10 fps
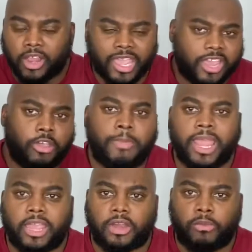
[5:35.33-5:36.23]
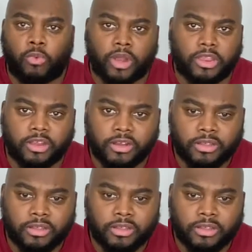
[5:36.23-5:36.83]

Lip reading: Yeah, you may get him 1 year.